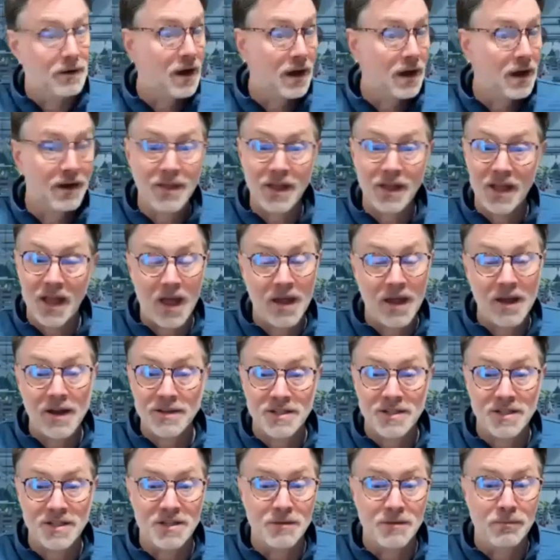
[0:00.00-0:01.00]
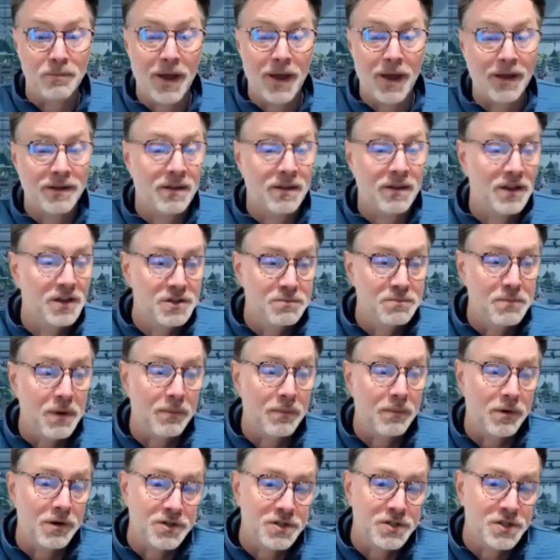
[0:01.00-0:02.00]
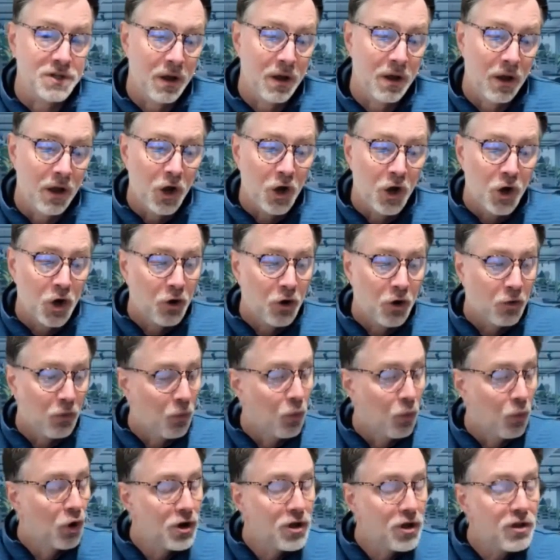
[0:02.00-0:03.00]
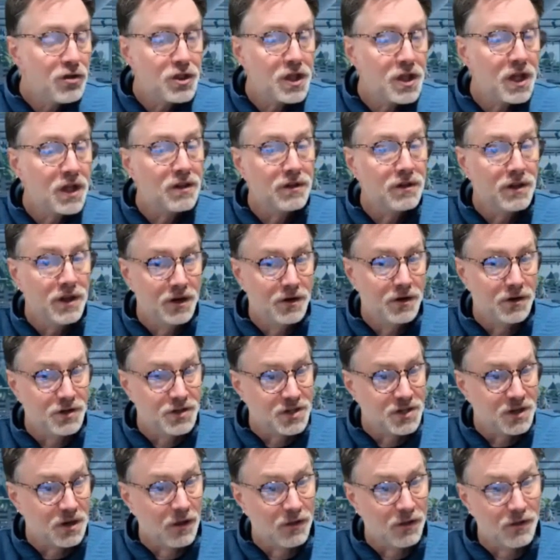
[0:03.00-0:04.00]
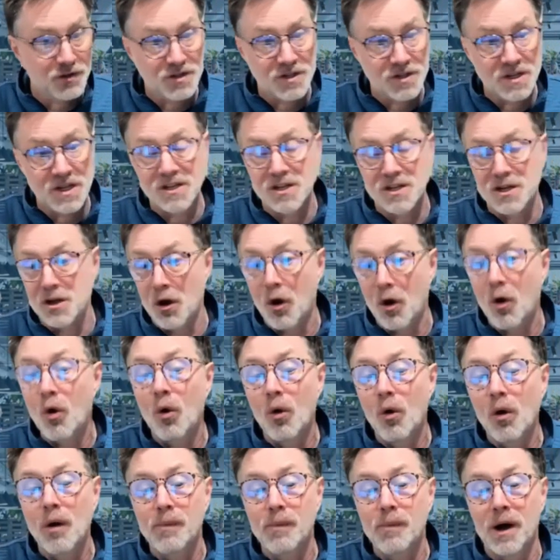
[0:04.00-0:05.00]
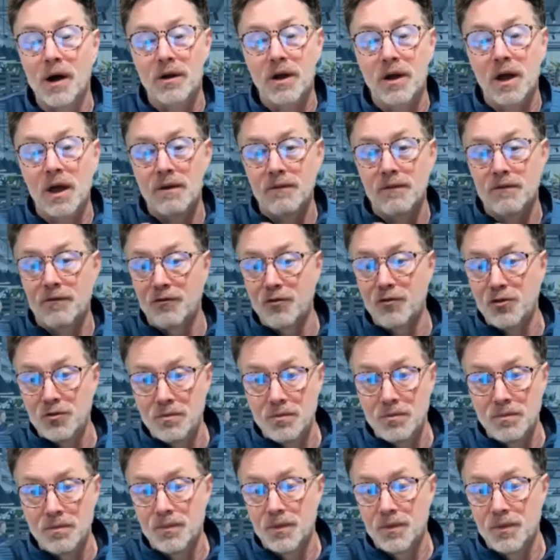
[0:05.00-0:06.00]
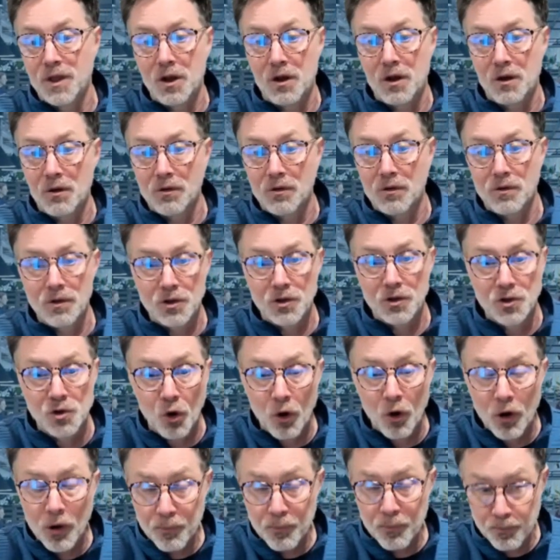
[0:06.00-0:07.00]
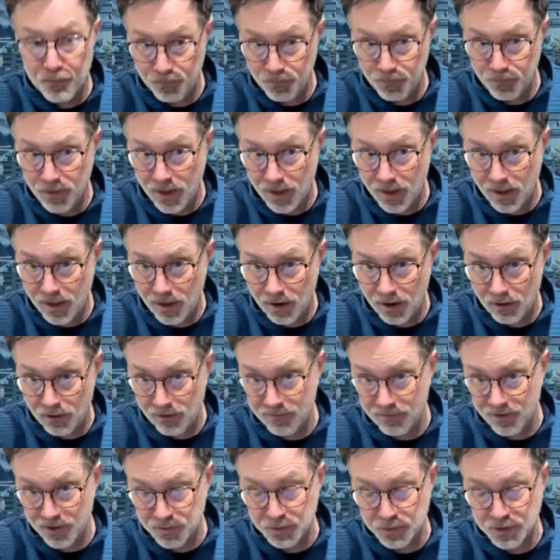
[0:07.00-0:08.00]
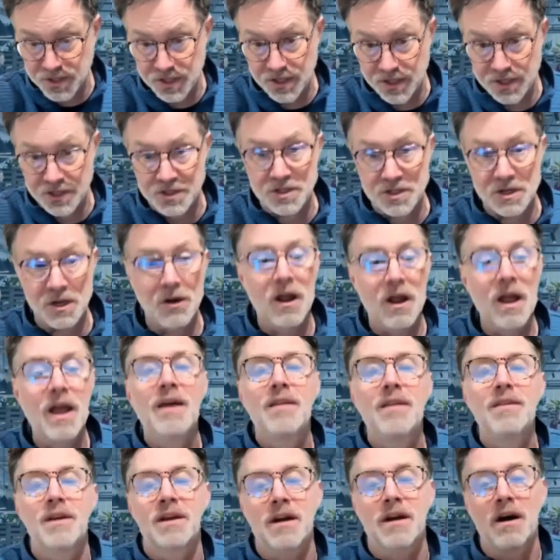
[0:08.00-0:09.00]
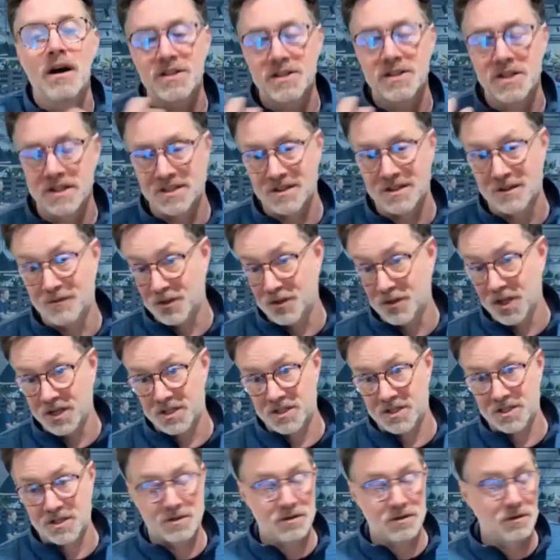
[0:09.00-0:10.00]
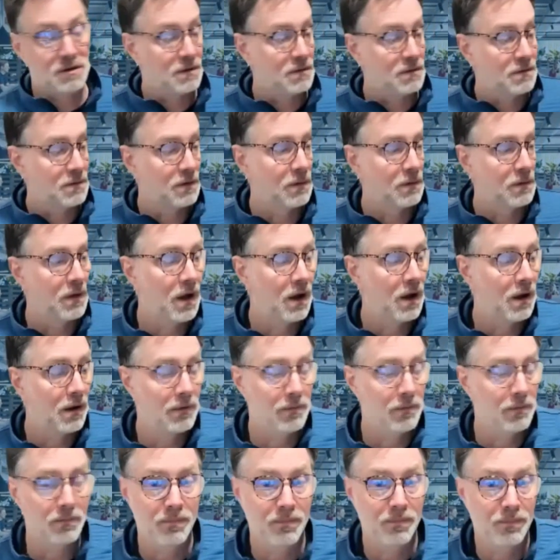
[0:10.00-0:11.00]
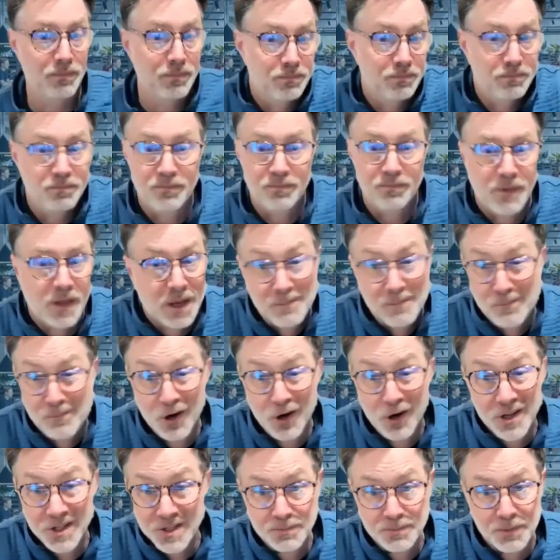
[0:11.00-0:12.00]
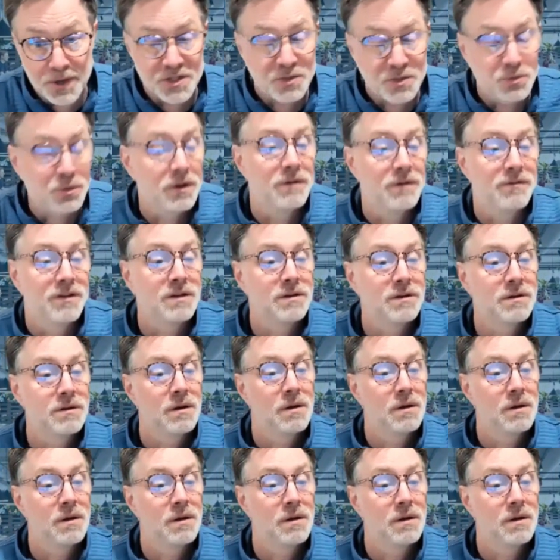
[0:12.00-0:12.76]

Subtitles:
kind of the chaos that's impacting his members. What do you think leaders and others need to know about kind of, your area of expertise in the context of this kind of market space we live in?